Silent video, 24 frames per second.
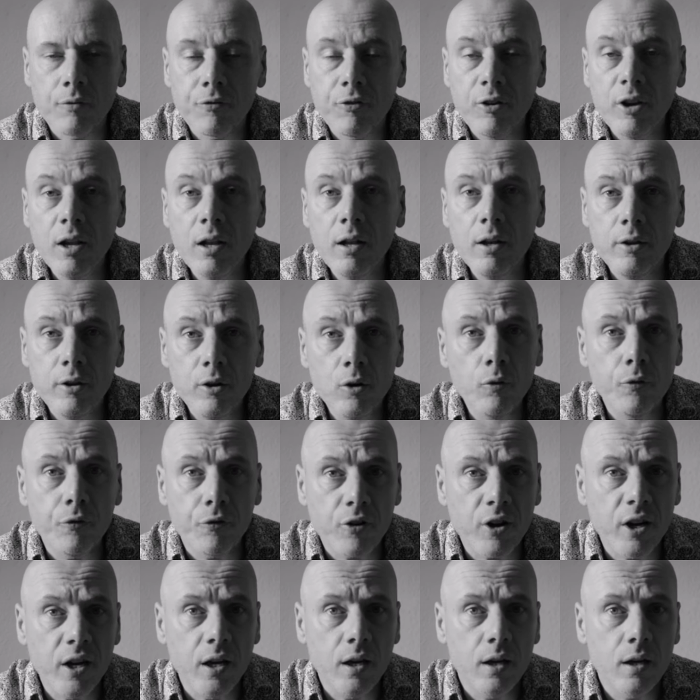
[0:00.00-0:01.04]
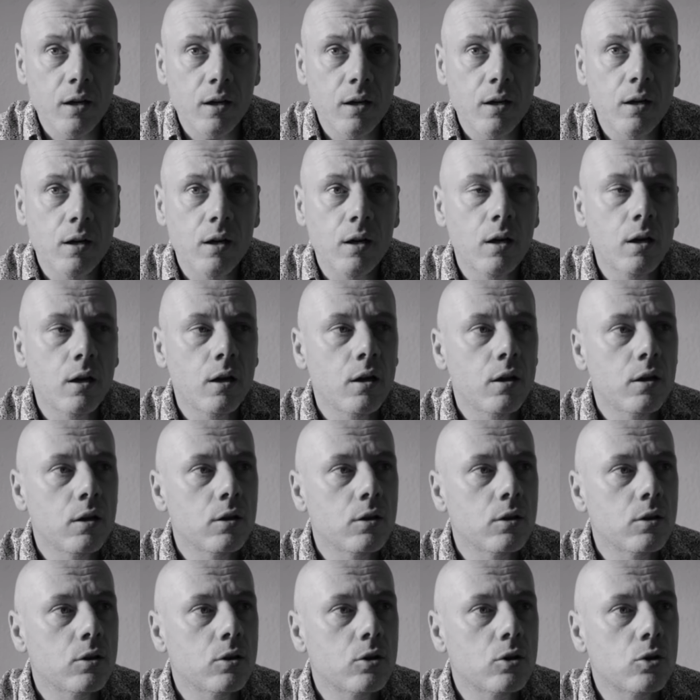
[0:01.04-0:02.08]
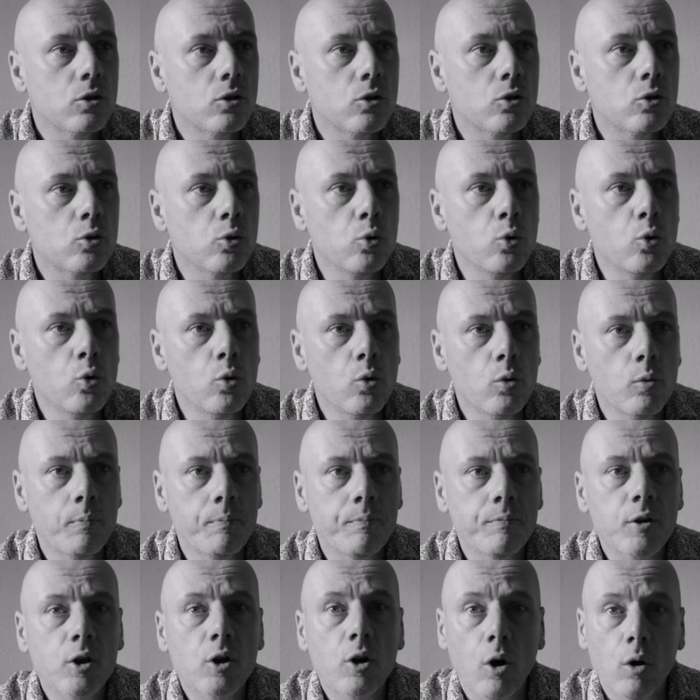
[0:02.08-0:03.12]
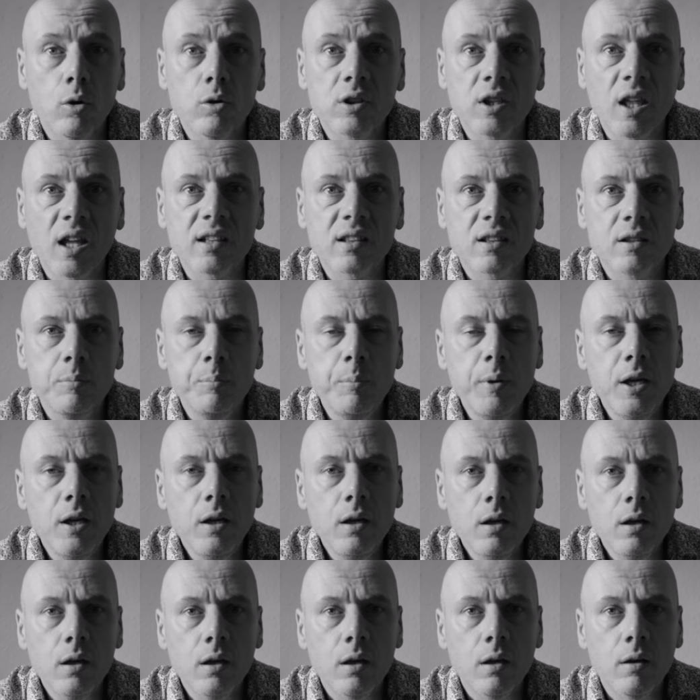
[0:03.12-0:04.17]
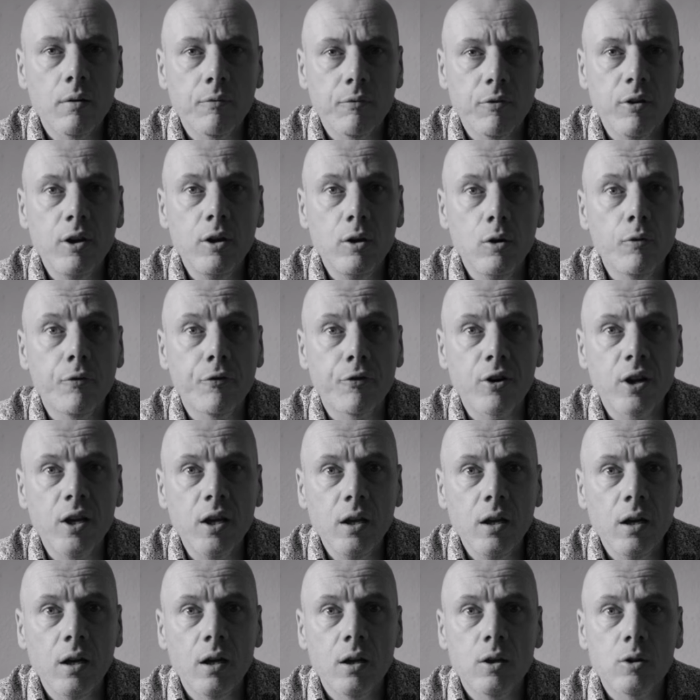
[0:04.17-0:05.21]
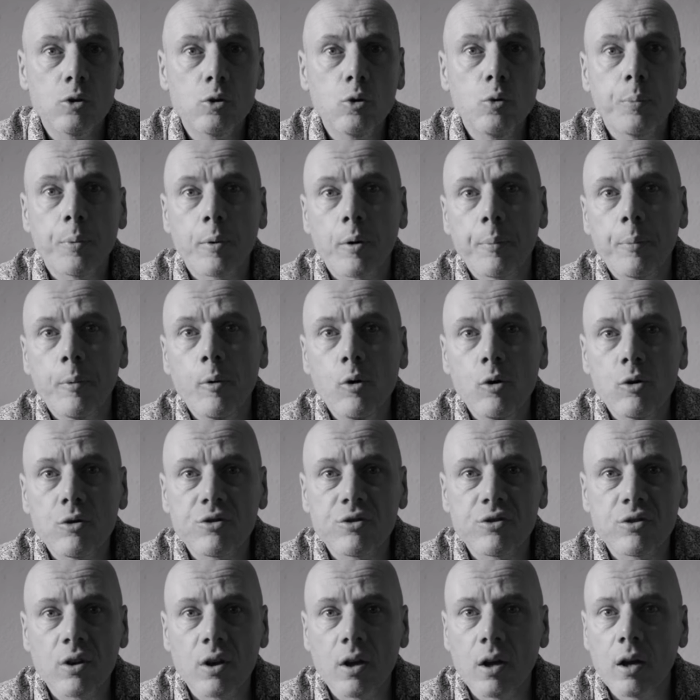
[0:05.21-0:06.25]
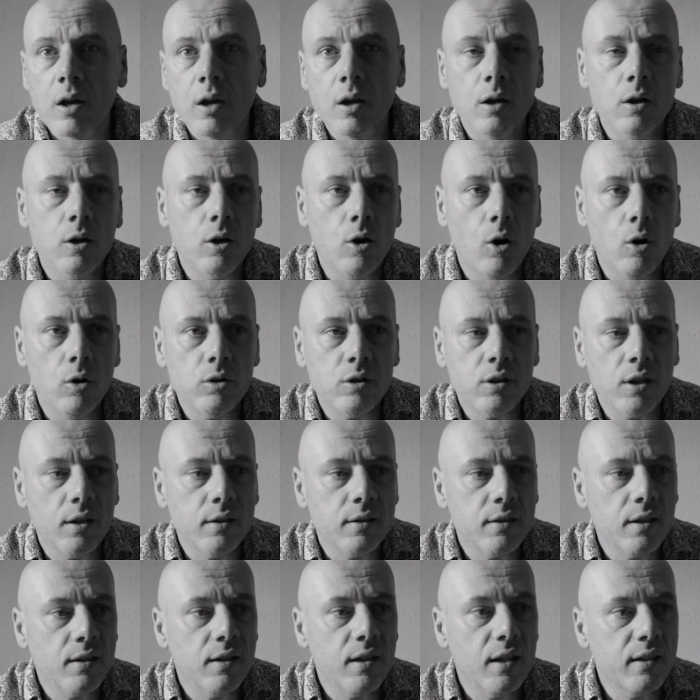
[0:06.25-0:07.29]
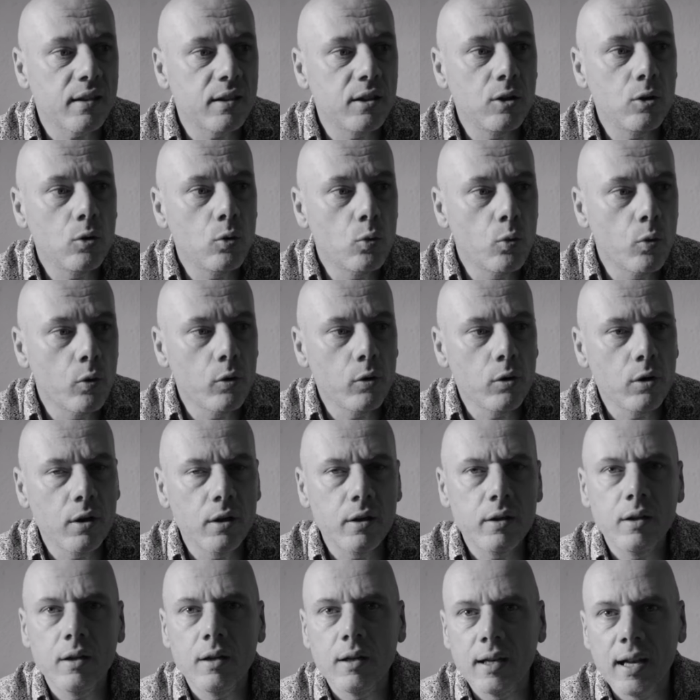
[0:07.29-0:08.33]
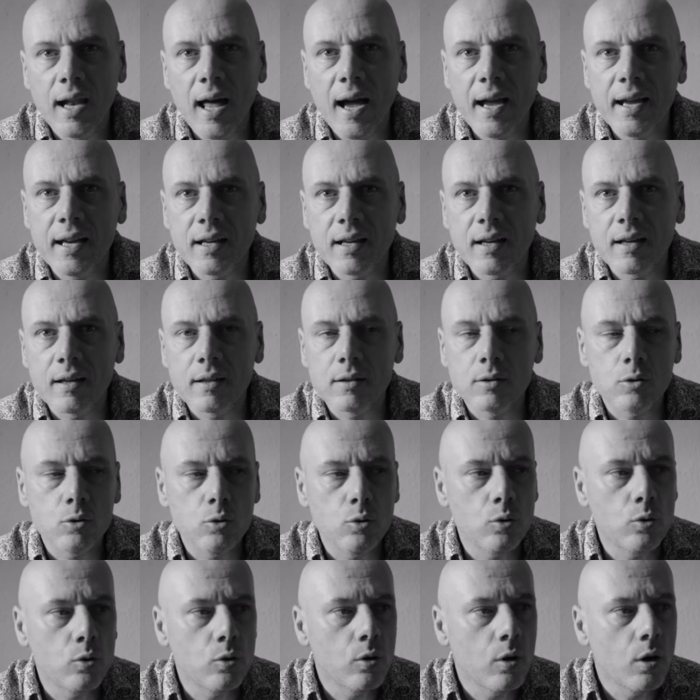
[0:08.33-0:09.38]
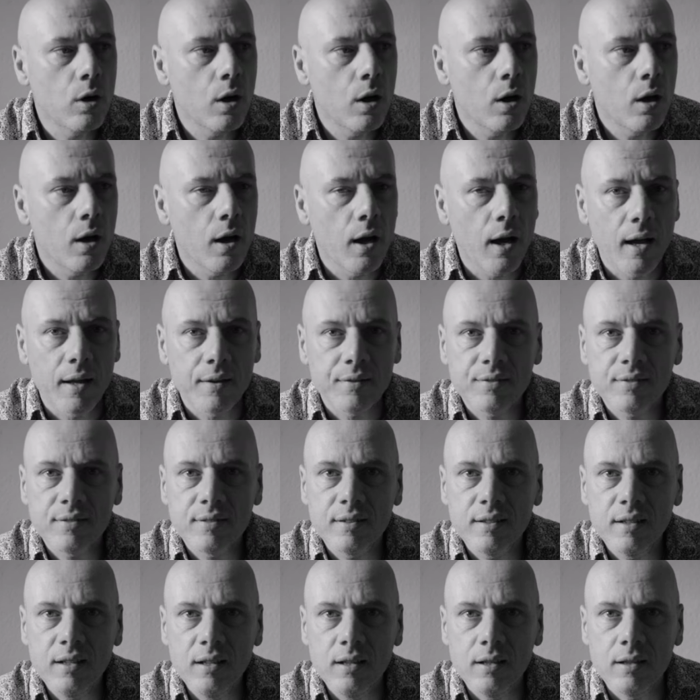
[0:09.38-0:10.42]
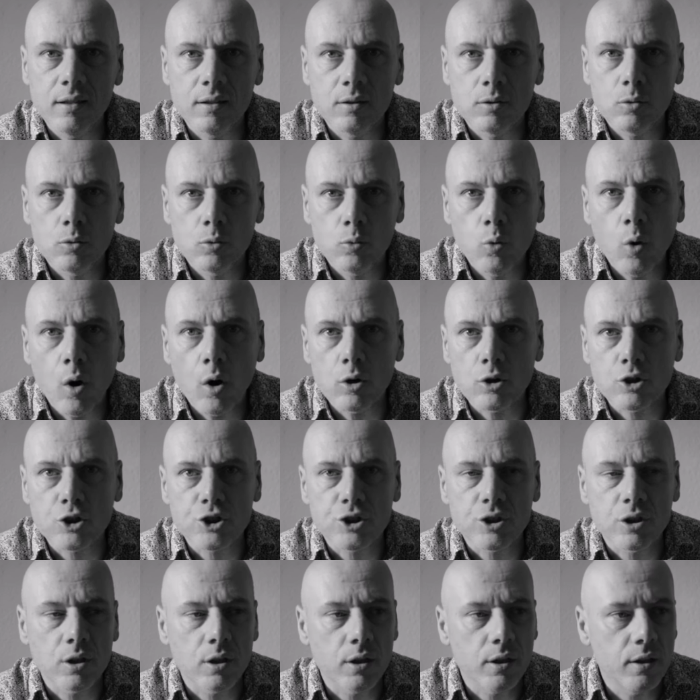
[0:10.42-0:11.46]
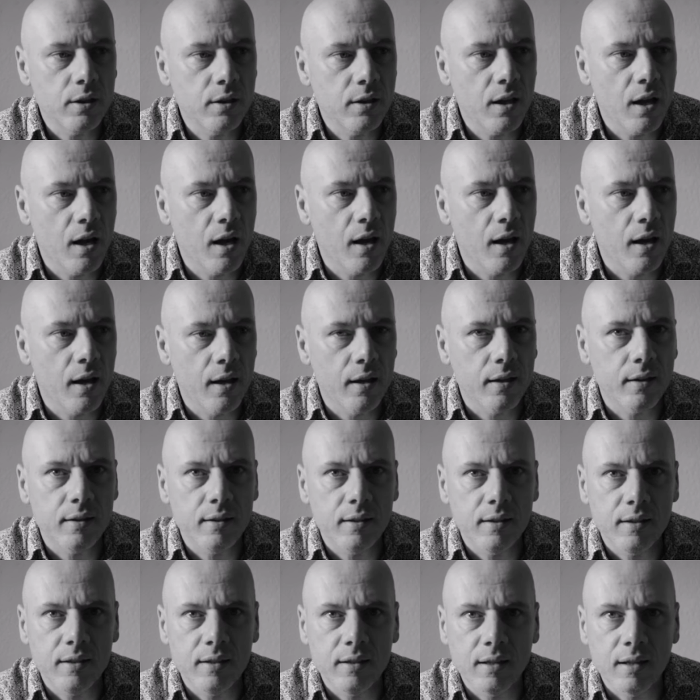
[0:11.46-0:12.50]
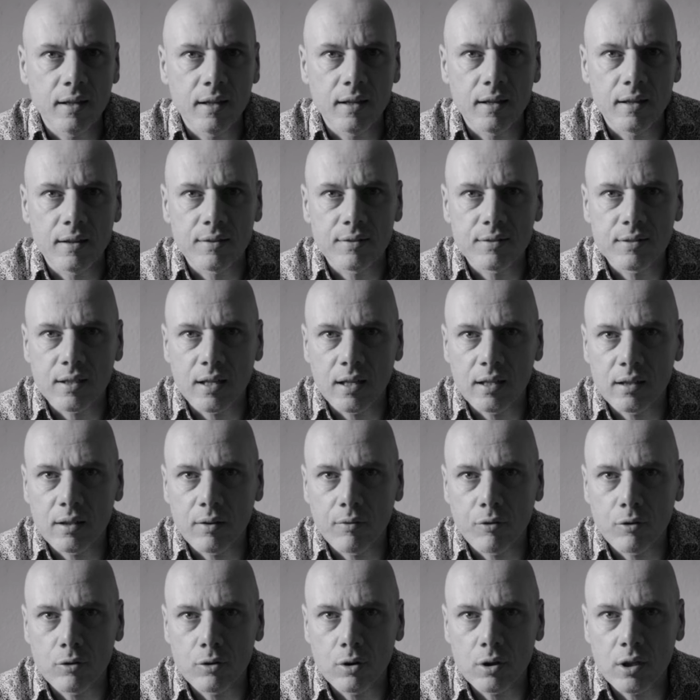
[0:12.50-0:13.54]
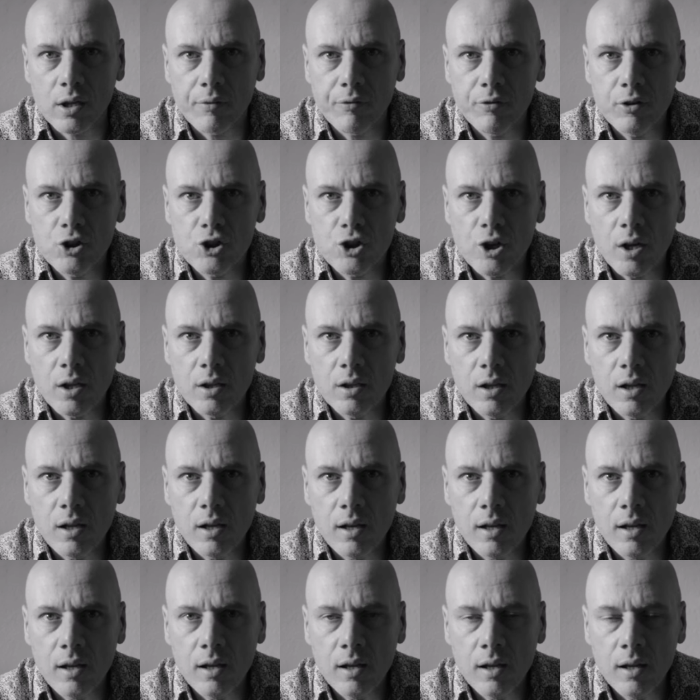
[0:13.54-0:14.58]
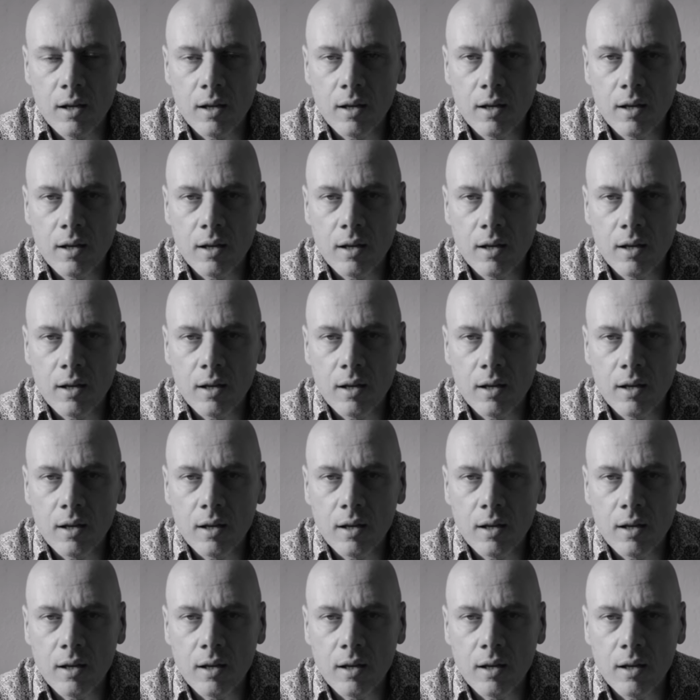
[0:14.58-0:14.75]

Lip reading: Feel you free to contact me. Feel you free to propose content that you would like to see, to watch in the Street Photography channel.